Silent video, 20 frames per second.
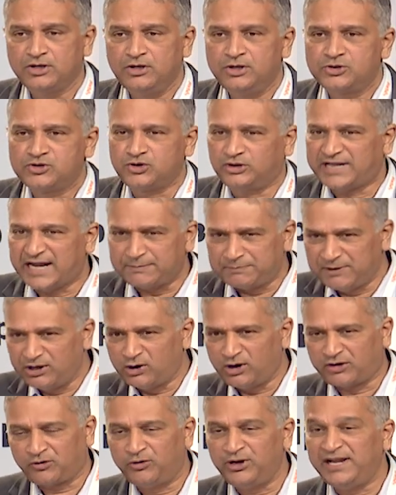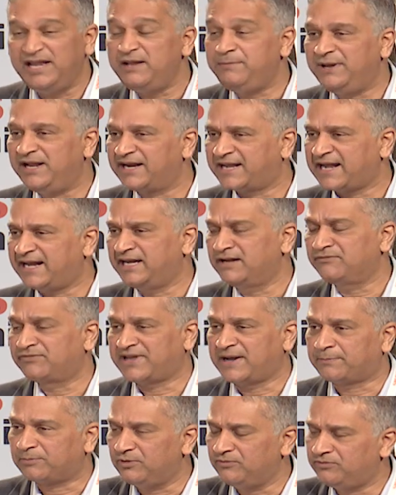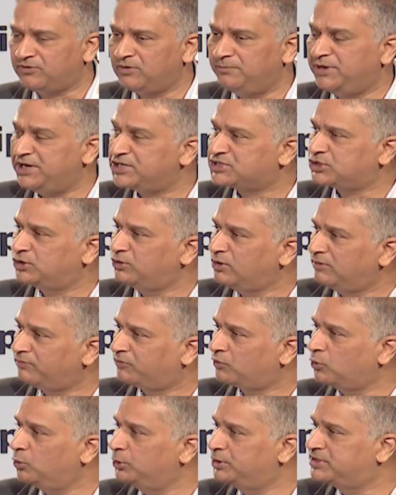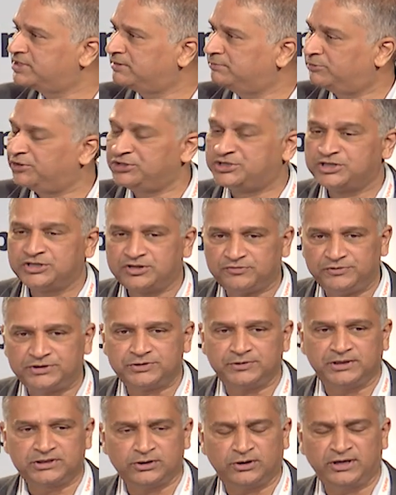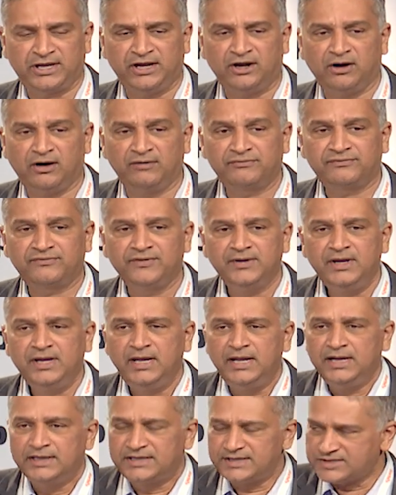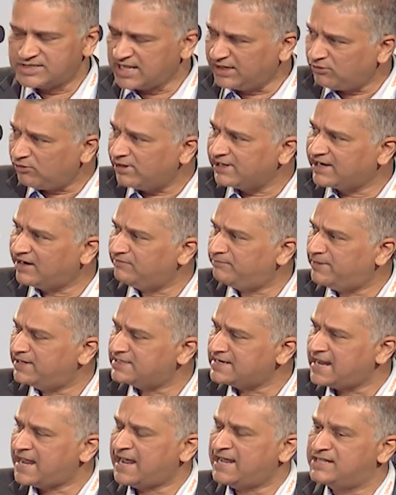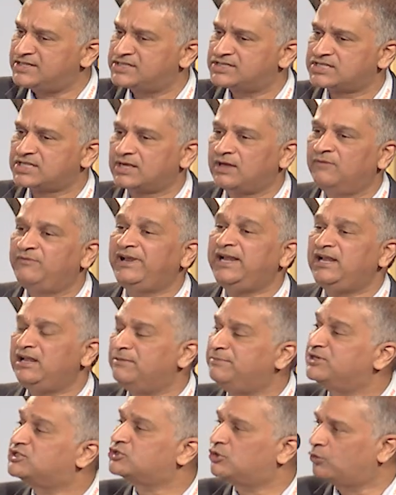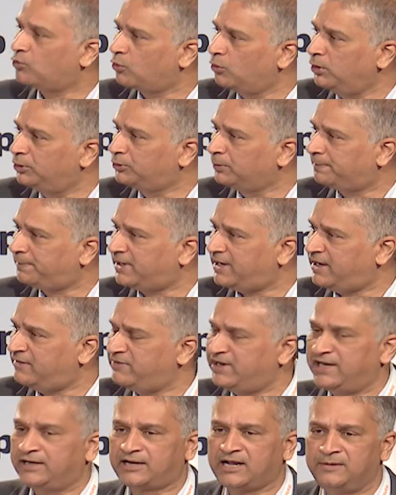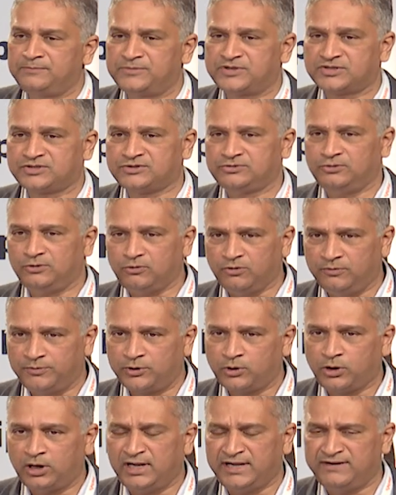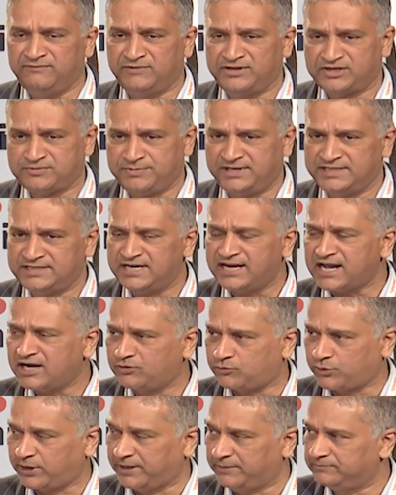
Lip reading: So that may not really be the kind of capital formation of roads and bridges which we're talking of. The central government has a very limited role to play when it comes to overall investment in the country.